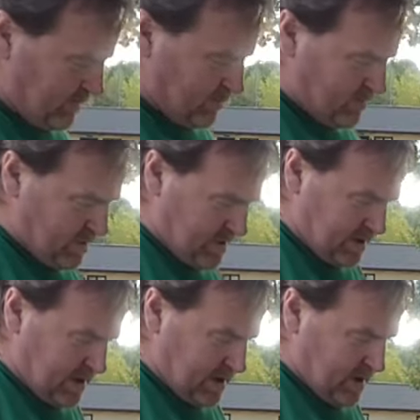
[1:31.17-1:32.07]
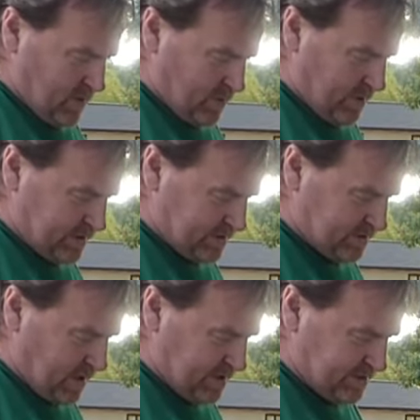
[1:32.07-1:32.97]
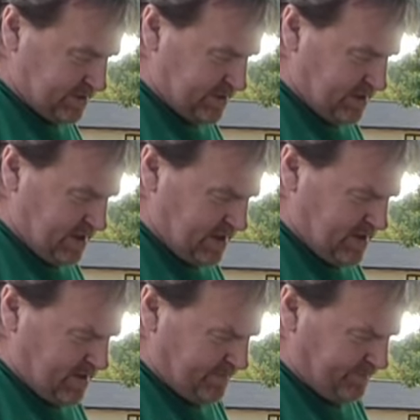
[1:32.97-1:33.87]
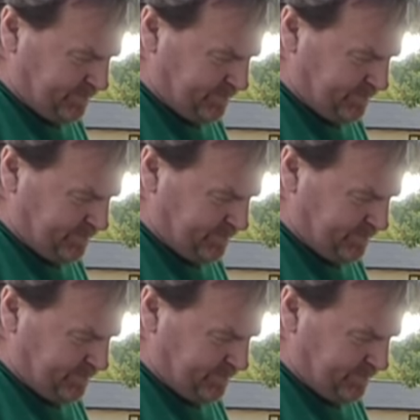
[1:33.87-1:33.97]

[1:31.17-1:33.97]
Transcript: and we'll get the sausage in here.